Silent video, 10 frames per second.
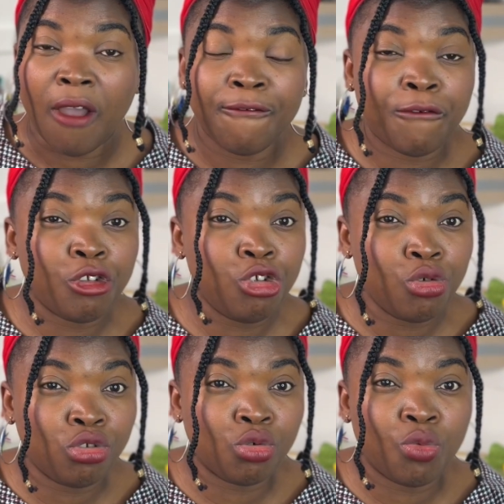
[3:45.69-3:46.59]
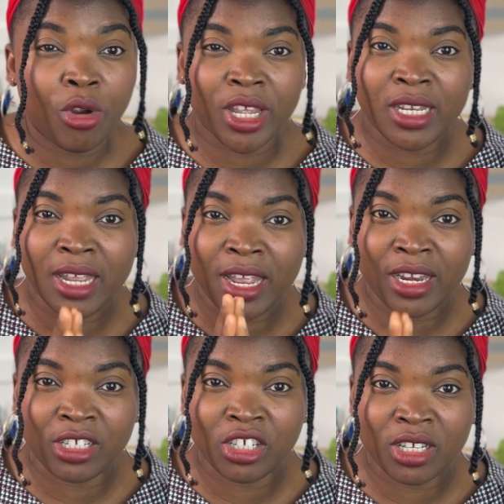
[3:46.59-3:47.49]
for you to work in the N
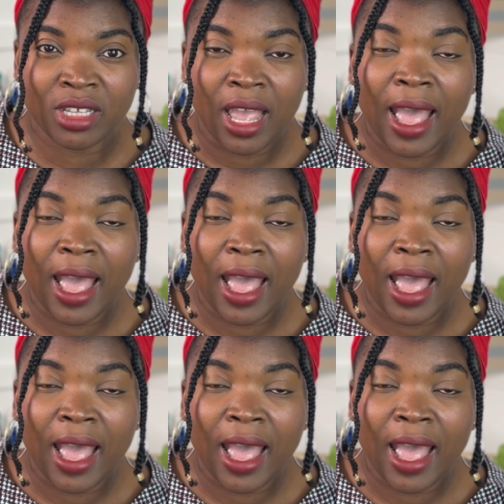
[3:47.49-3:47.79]
H S